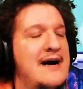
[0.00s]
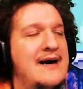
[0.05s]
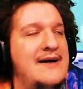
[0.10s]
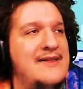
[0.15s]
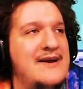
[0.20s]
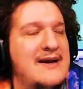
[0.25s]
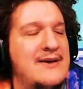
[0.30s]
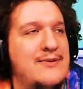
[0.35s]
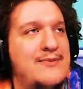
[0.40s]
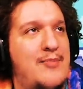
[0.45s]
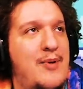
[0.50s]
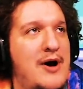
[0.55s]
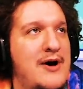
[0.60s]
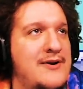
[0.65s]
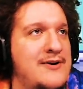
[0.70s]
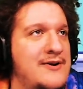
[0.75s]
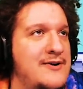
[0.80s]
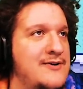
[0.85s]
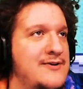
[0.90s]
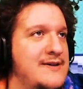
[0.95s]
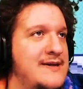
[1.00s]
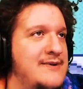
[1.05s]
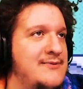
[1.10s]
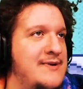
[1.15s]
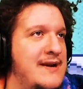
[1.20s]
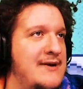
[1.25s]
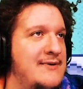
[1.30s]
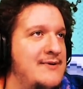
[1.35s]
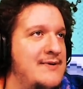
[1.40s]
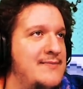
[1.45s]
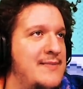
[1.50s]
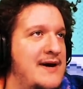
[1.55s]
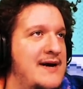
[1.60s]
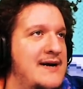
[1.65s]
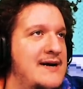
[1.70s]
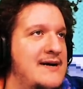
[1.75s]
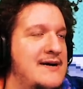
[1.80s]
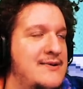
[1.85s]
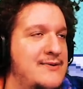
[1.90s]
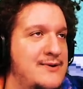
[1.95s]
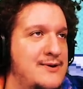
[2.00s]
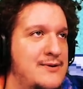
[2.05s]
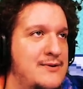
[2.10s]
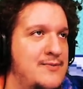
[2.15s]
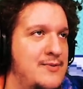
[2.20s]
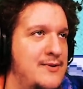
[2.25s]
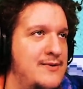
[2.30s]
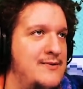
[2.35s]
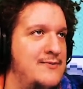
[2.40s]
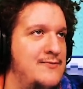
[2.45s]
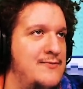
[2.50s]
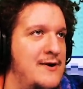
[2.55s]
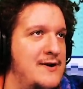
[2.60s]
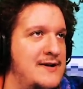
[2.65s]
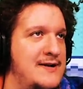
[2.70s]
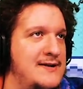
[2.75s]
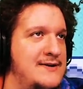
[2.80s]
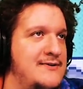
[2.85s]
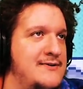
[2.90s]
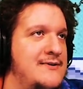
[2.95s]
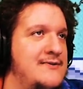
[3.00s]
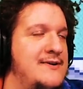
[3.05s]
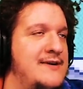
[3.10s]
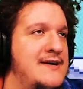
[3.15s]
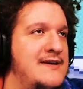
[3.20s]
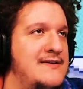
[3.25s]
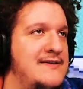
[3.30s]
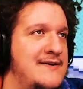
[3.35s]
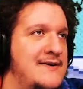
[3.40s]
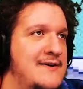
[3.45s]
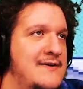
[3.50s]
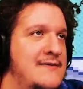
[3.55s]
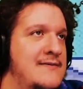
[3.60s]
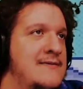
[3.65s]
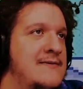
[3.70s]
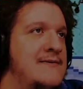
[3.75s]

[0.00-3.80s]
I think it spawned early when I went by it, because you're just supposed to run into it when you get there.